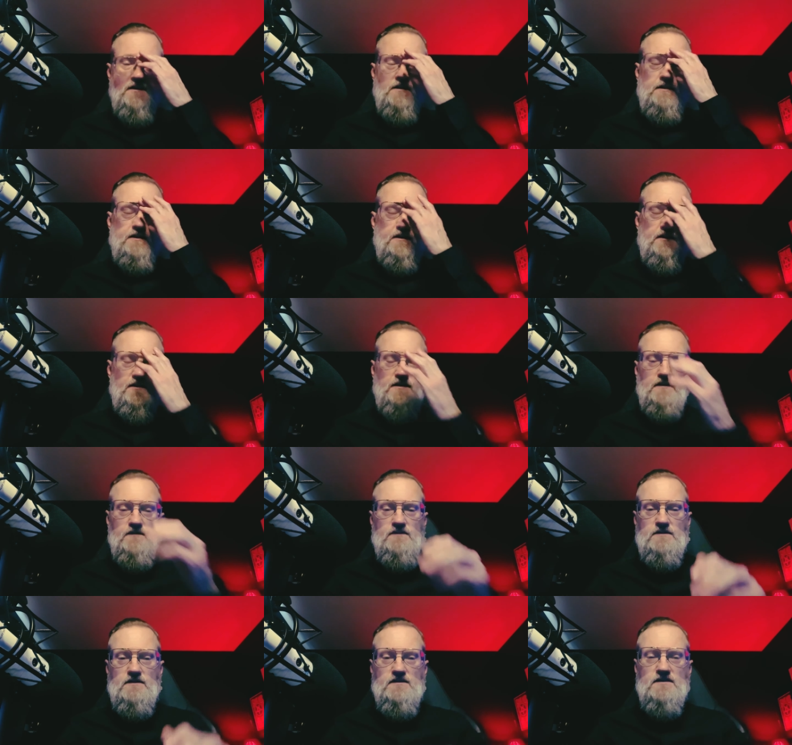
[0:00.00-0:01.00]
he
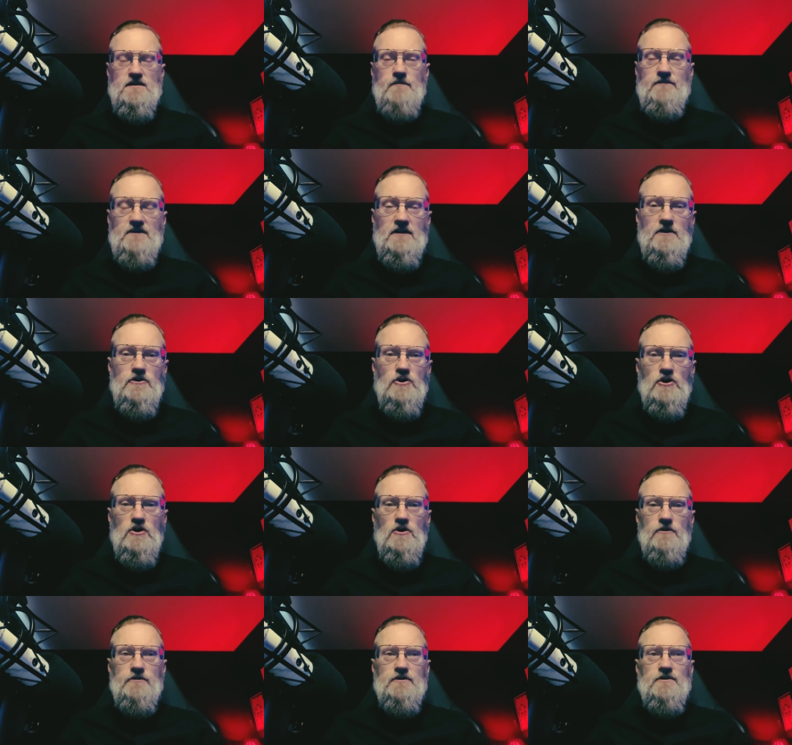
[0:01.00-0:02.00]
gives us something
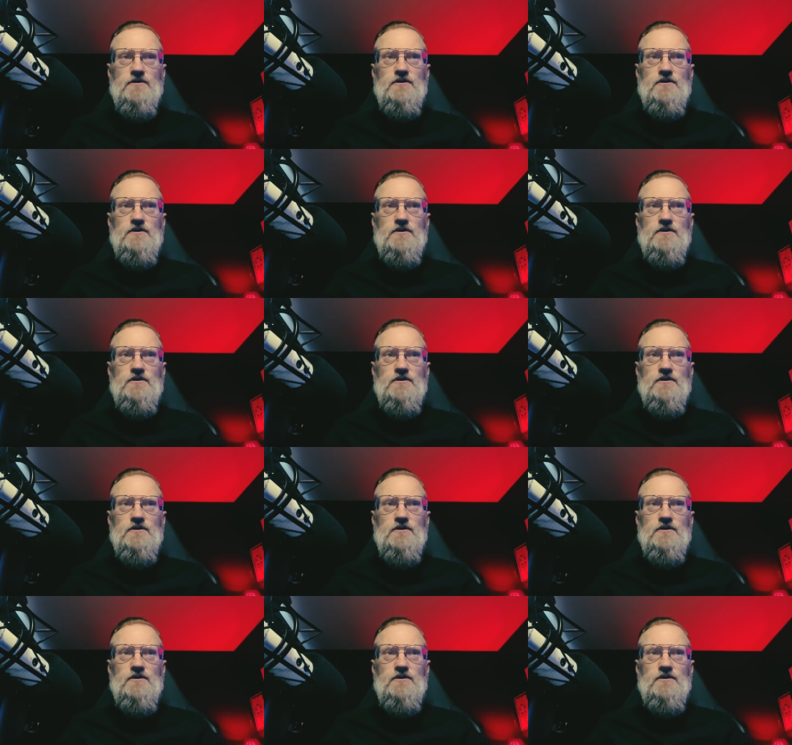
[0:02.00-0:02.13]
called